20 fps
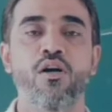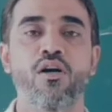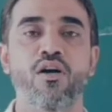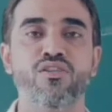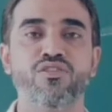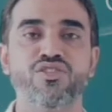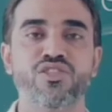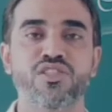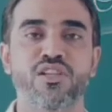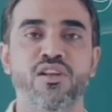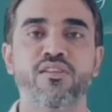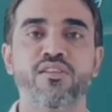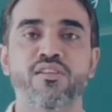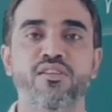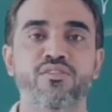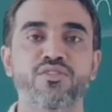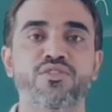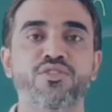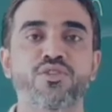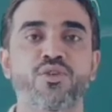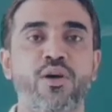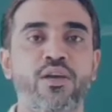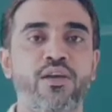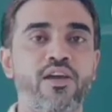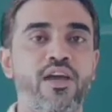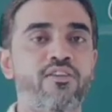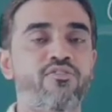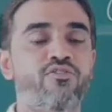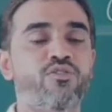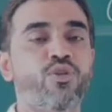On Children. So, I
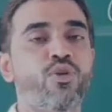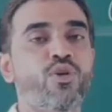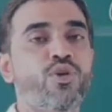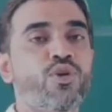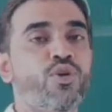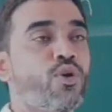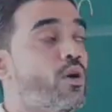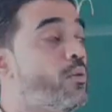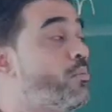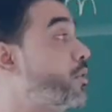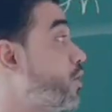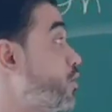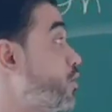had told you about